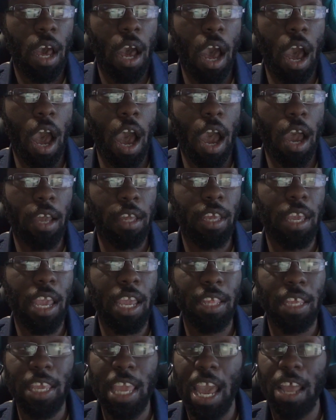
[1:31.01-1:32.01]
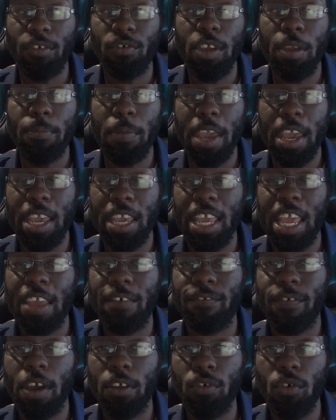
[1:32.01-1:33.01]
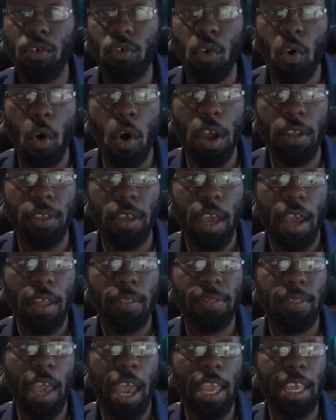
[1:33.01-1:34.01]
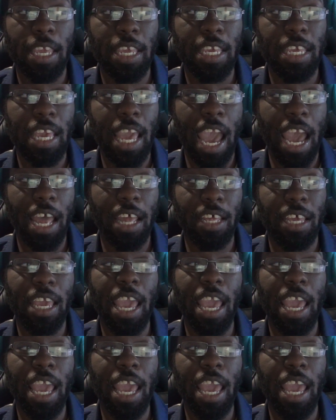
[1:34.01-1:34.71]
And he actually admitted in federal court that he had